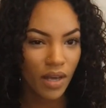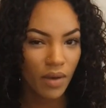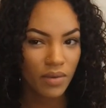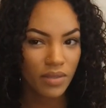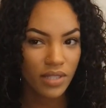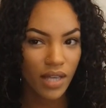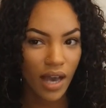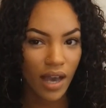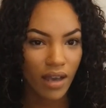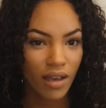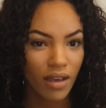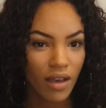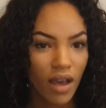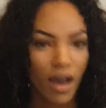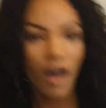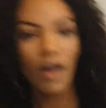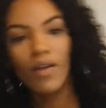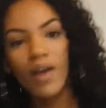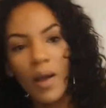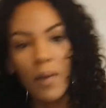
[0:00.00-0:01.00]
I was like,
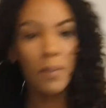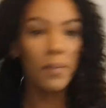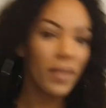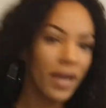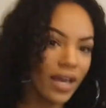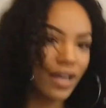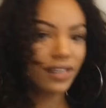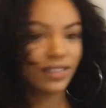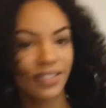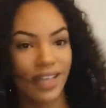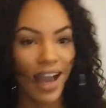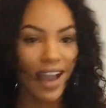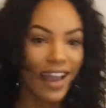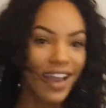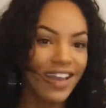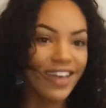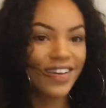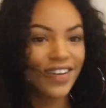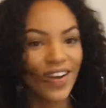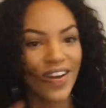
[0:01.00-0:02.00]
oh, I'm mixed.
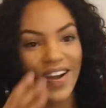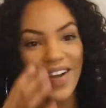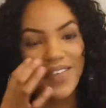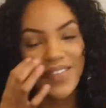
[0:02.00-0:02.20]
Like, you know, okay.